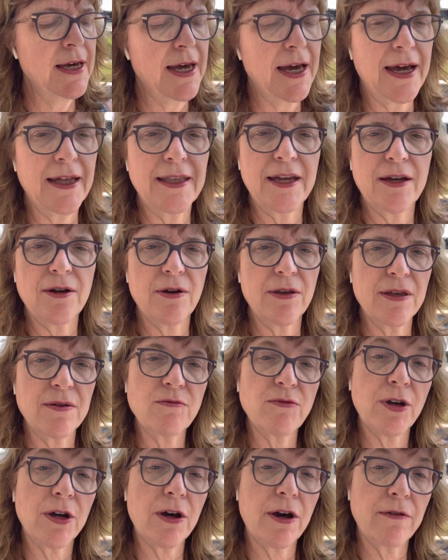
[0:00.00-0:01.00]
and they call them
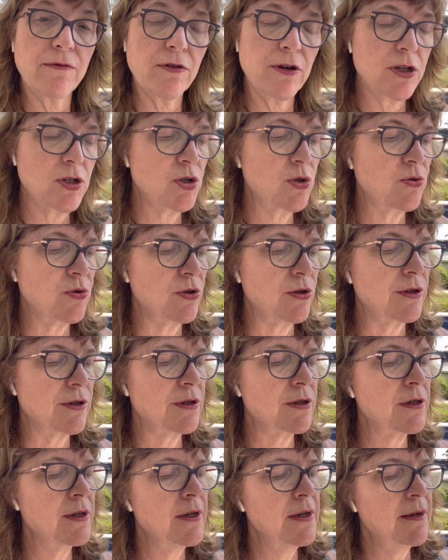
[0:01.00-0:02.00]
recovery
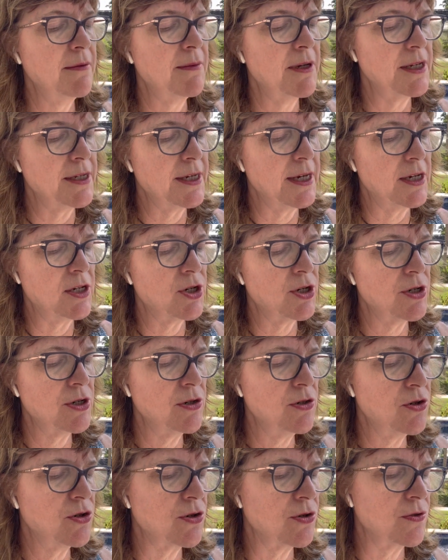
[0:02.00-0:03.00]
tools:
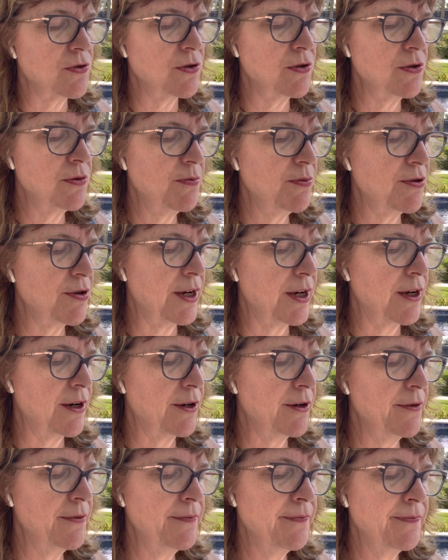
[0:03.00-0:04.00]
meditation, journal,
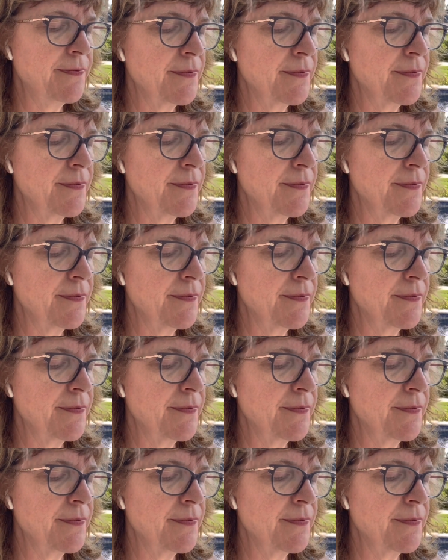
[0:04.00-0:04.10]
prayer,